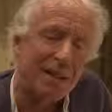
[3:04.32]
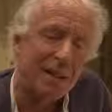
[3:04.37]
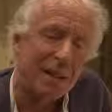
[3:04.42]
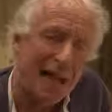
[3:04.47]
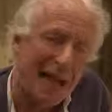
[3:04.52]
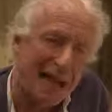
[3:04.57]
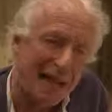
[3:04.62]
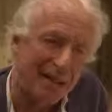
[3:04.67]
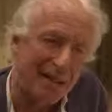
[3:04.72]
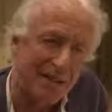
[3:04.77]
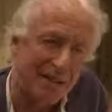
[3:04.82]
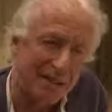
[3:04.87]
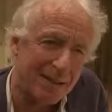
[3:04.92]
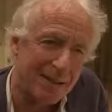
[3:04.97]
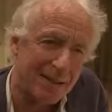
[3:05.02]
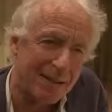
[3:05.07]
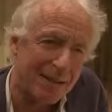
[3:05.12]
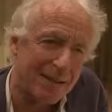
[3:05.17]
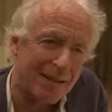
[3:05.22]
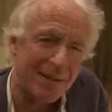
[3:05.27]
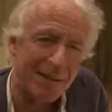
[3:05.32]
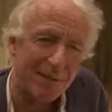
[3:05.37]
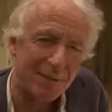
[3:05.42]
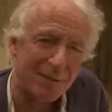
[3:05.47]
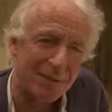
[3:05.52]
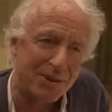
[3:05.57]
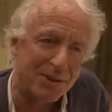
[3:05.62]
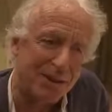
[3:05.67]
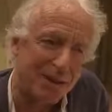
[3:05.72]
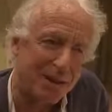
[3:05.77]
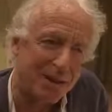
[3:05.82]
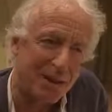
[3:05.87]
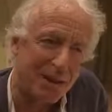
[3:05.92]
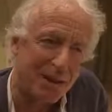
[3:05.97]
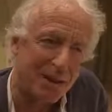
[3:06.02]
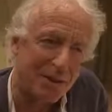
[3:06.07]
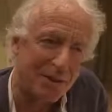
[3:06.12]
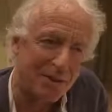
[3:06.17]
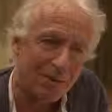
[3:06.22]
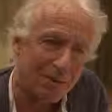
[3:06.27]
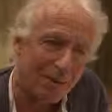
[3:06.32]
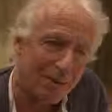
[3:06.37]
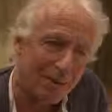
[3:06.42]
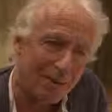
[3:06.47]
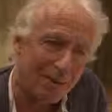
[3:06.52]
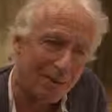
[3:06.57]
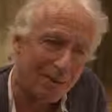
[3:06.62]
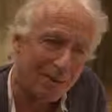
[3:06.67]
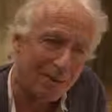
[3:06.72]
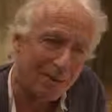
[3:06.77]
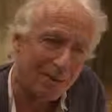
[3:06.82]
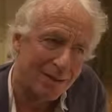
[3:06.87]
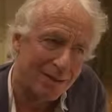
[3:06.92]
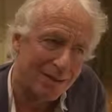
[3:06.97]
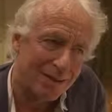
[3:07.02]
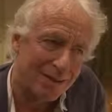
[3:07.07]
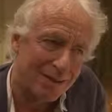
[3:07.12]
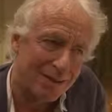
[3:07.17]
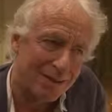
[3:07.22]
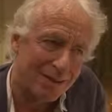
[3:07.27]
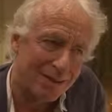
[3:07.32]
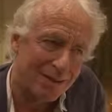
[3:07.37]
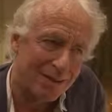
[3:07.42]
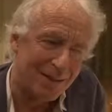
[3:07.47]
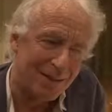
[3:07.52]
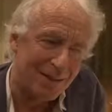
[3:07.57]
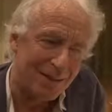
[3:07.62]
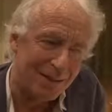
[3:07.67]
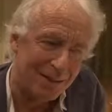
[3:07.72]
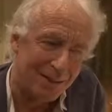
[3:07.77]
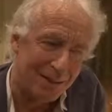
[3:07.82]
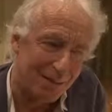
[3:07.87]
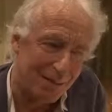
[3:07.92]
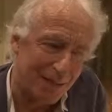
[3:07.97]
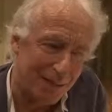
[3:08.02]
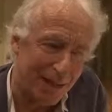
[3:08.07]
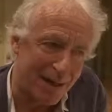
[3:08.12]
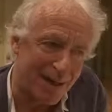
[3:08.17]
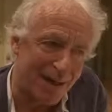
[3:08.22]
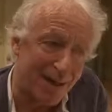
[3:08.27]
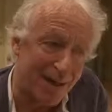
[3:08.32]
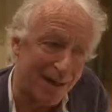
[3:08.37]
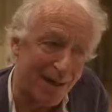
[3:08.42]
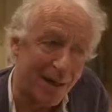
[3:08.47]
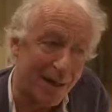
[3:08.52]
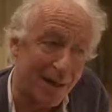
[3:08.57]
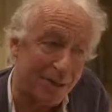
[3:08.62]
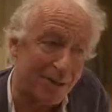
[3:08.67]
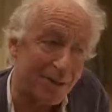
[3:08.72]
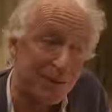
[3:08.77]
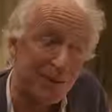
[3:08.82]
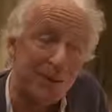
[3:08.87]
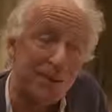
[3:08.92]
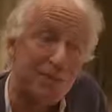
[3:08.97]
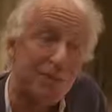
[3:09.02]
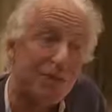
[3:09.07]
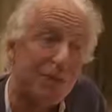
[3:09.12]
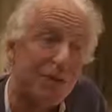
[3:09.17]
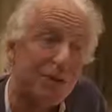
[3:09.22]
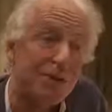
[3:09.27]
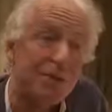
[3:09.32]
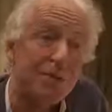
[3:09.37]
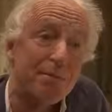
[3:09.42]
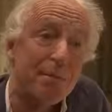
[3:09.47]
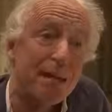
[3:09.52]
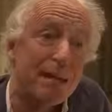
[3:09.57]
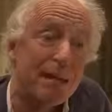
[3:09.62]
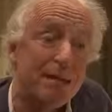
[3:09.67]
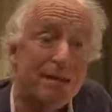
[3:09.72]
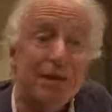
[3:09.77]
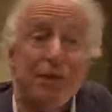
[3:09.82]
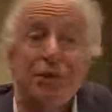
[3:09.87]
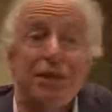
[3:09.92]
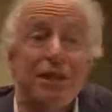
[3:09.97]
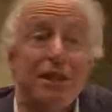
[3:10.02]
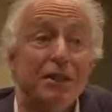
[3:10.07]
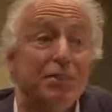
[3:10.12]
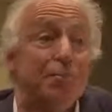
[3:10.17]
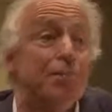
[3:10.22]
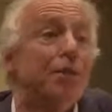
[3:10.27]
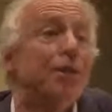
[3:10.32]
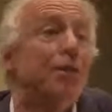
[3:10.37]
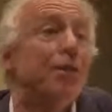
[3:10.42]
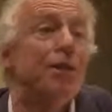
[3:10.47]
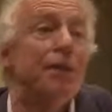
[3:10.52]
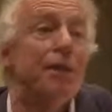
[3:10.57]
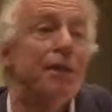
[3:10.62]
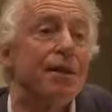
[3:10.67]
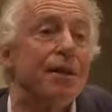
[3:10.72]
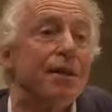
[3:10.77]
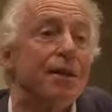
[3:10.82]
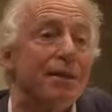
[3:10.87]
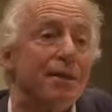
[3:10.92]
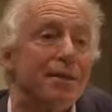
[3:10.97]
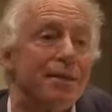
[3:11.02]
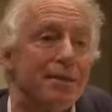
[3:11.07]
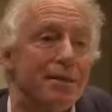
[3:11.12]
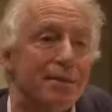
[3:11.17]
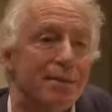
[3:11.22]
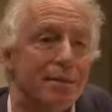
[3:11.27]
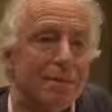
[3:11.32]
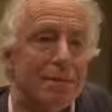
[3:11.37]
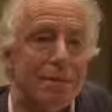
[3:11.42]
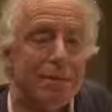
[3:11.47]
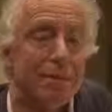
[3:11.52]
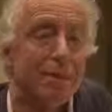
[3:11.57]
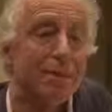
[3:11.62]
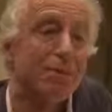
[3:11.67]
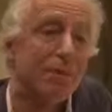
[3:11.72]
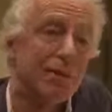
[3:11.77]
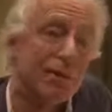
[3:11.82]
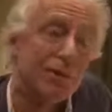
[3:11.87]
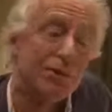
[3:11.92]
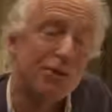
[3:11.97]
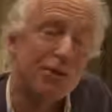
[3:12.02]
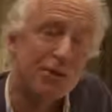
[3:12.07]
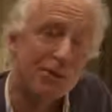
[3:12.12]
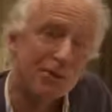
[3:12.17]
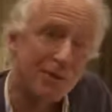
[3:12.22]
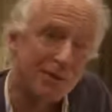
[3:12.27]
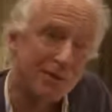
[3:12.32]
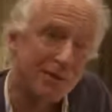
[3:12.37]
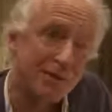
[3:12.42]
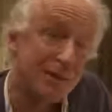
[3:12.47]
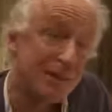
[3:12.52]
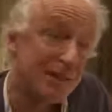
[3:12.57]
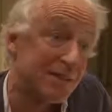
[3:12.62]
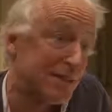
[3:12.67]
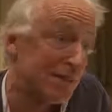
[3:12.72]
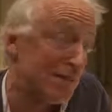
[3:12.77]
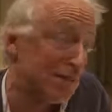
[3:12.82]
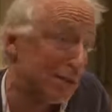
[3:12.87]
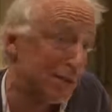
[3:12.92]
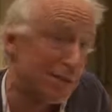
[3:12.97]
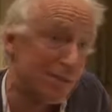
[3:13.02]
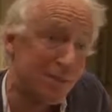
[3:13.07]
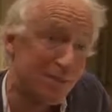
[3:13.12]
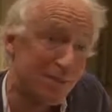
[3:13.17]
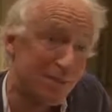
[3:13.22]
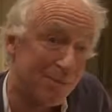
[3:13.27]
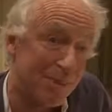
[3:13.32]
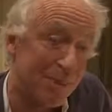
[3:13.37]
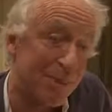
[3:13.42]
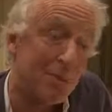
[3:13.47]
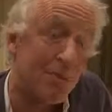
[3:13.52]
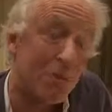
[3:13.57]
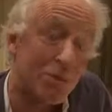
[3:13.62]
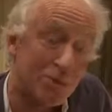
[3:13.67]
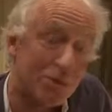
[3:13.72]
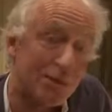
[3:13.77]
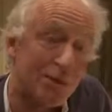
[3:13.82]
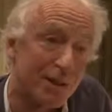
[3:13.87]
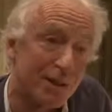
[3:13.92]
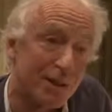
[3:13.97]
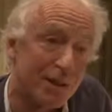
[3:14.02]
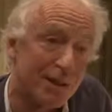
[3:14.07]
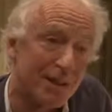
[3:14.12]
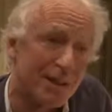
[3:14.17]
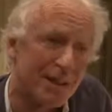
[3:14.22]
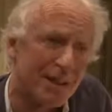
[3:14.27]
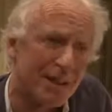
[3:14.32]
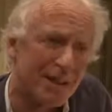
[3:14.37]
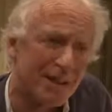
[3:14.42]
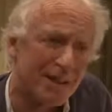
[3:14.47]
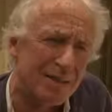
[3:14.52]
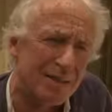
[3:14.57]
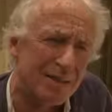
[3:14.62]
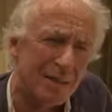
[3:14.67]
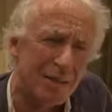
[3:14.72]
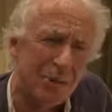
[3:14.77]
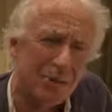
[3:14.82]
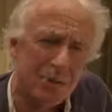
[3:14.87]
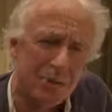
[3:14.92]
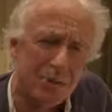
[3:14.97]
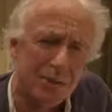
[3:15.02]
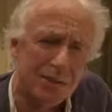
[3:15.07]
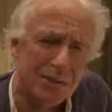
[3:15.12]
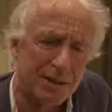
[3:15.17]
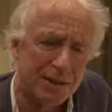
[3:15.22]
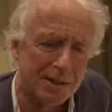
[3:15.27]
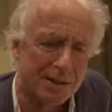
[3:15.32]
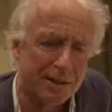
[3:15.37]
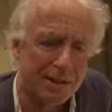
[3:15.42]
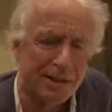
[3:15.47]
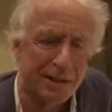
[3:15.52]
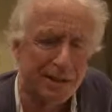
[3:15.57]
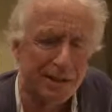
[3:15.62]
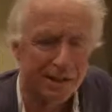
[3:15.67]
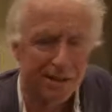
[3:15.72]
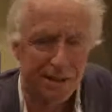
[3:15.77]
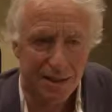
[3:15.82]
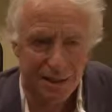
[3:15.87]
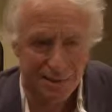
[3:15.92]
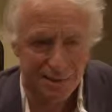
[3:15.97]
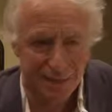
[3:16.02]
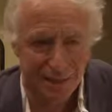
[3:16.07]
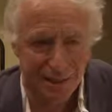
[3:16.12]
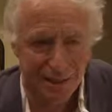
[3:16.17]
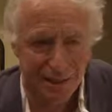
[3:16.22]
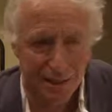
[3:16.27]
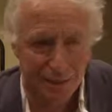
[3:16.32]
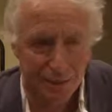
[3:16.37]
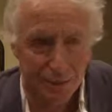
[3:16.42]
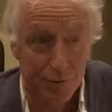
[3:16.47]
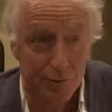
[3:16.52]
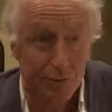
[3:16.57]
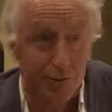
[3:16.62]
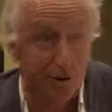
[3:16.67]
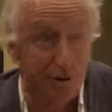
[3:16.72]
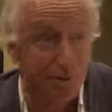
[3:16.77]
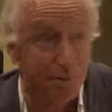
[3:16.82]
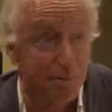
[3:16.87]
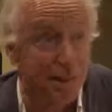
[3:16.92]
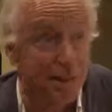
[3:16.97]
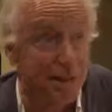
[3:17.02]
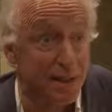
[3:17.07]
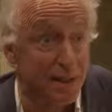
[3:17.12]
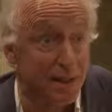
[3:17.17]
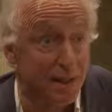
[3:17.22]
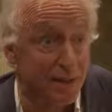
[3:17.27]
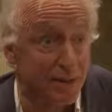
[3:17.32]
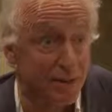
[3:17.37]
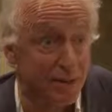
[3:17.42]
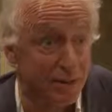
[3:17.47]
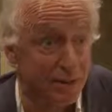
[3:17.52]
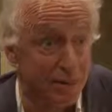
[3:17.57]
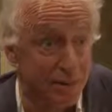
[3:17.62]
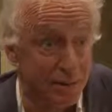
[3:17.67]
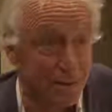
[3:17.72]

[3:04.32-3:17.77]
die gleichen der Liebsten genau. This is comparing the lover to the Virgin Mary. She's pure, she's virginal, and that's the problem. He wants her. And so you shouldn't sing this lovingly, you should spit it out.